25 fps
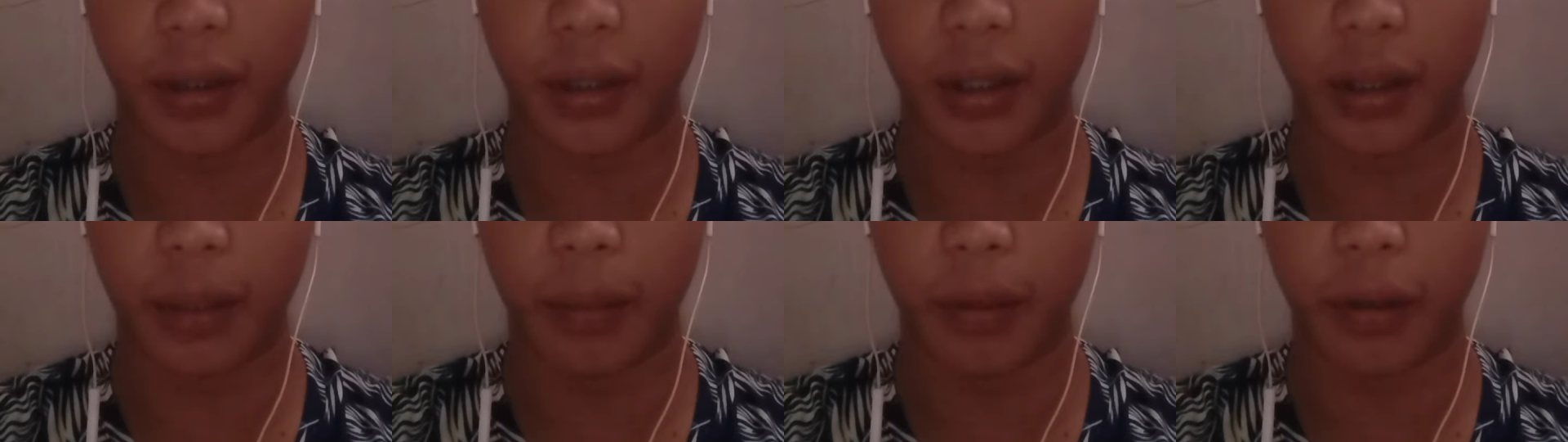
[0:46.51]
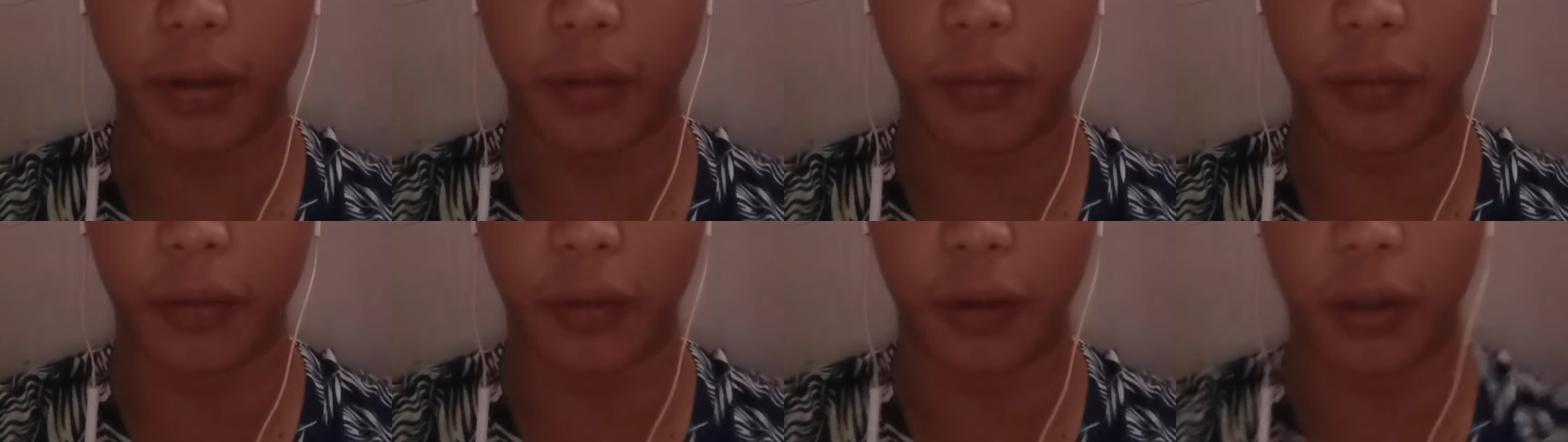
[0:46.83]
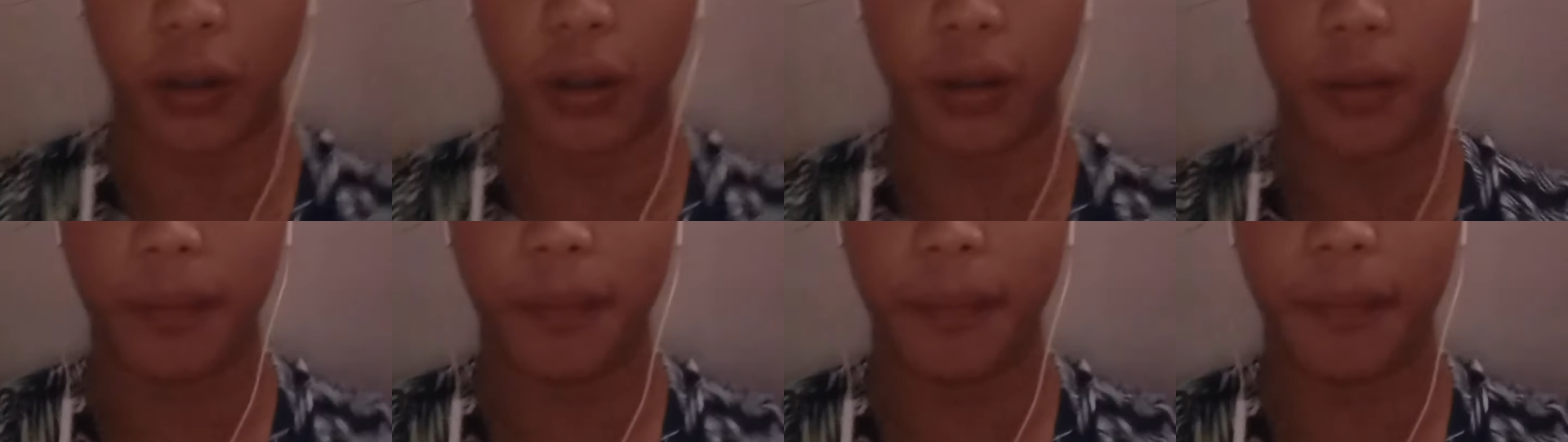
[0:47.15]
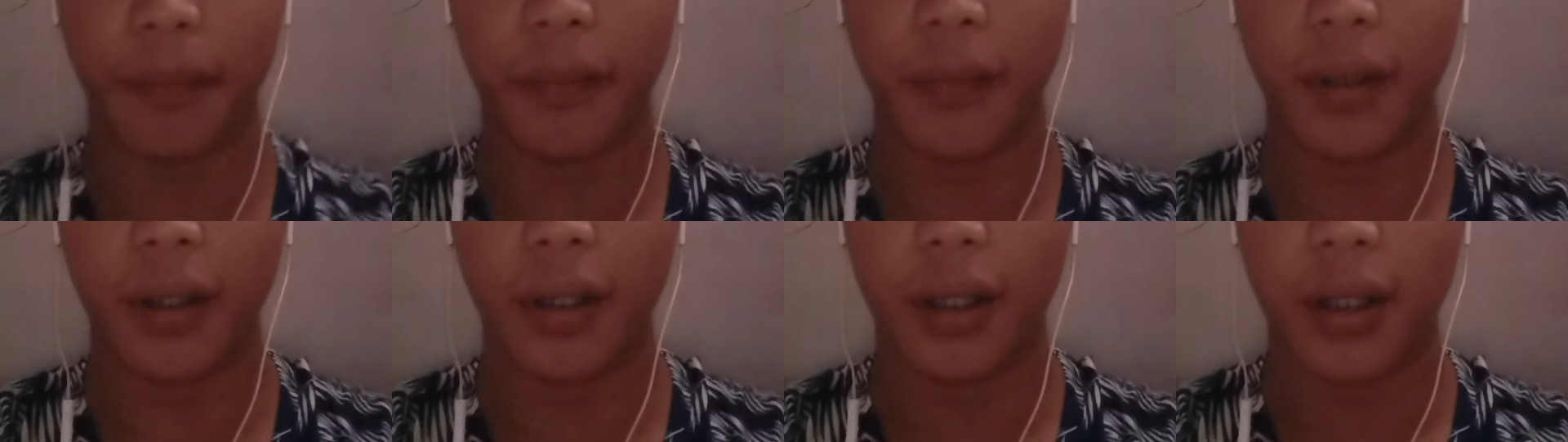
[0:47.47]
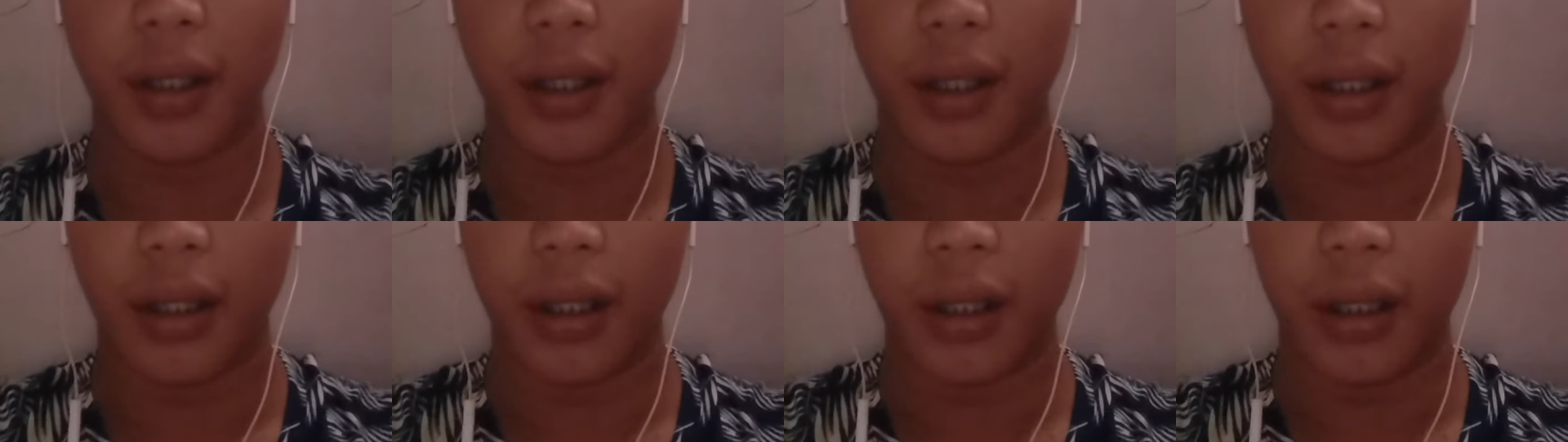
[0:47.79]
Number four,
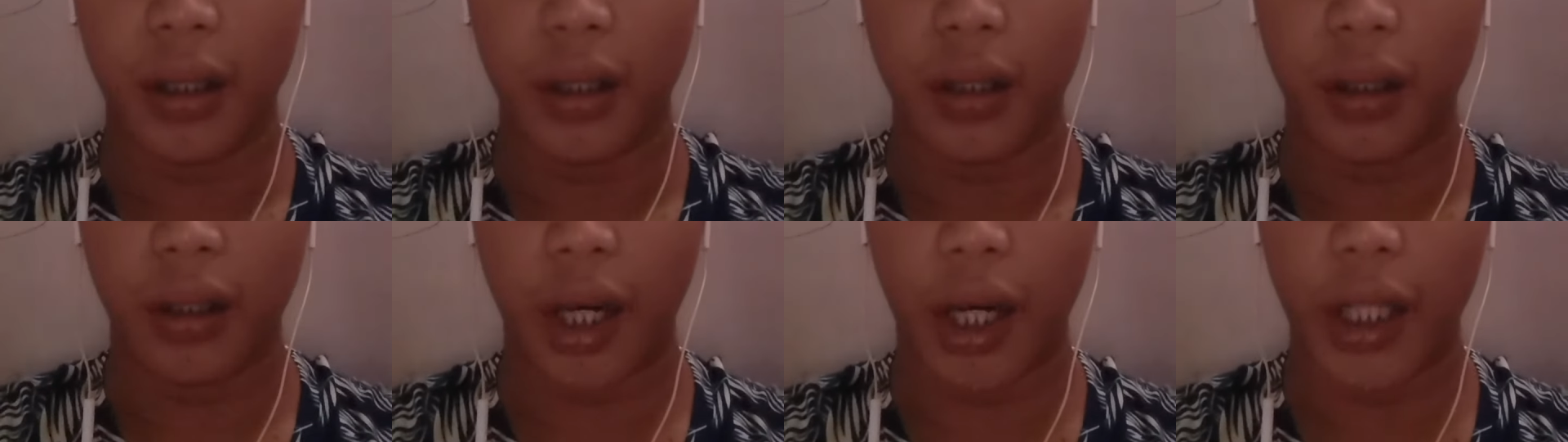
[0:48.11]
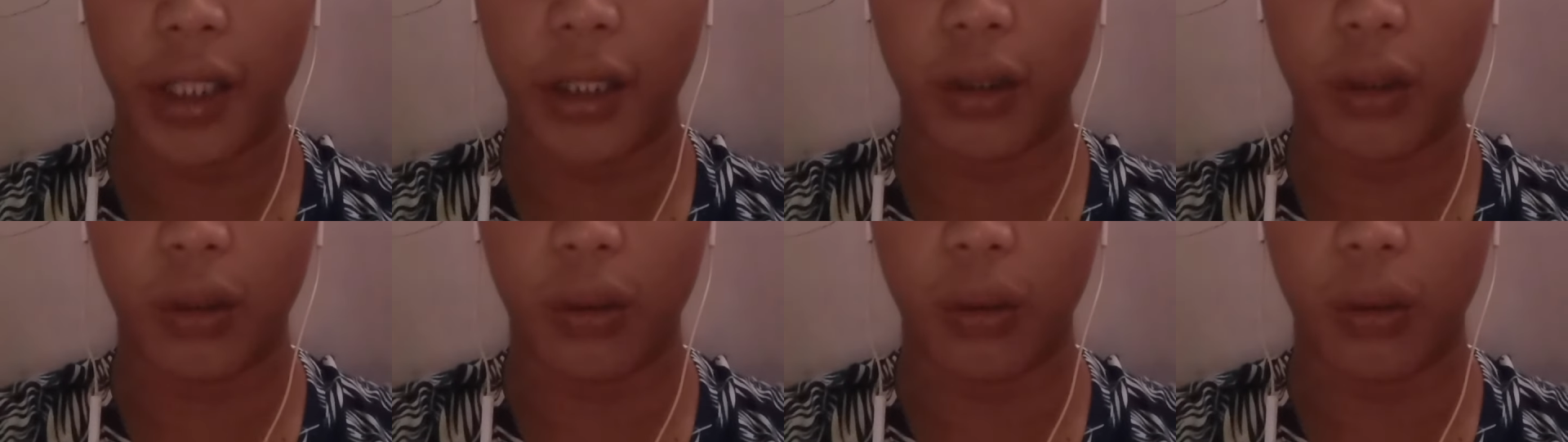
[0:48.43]
right